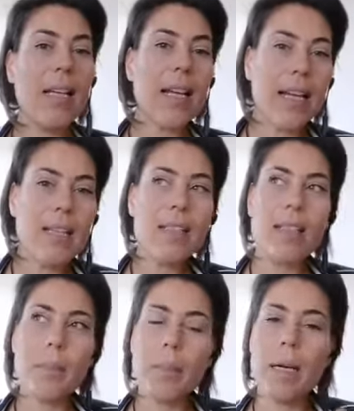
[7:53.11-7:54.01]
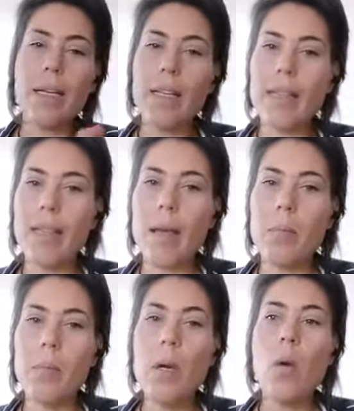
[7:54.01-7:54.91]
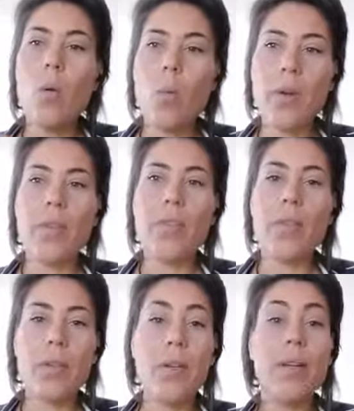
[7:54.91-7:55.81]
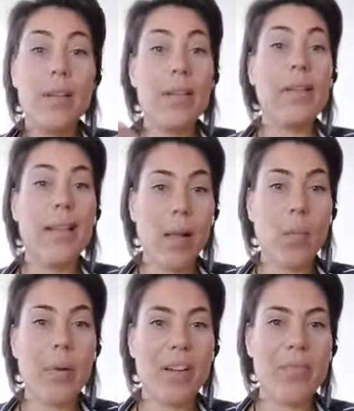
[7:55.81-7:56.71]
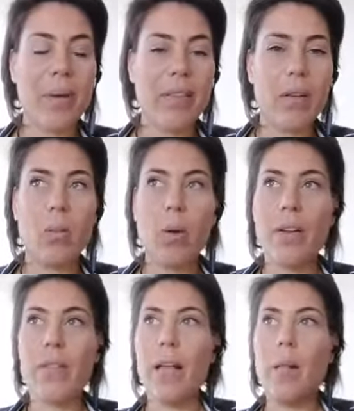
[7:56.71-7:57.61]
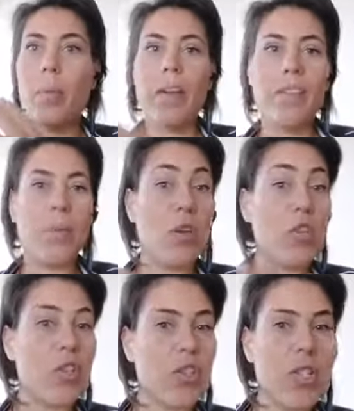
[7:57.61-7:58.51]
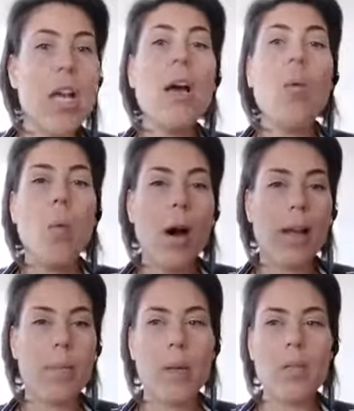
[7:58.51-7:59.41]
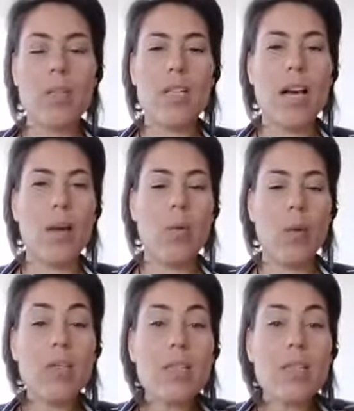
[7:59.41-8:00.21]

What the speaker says: and combining them with the LPF method, one of the LPF postures. Why? Because I want to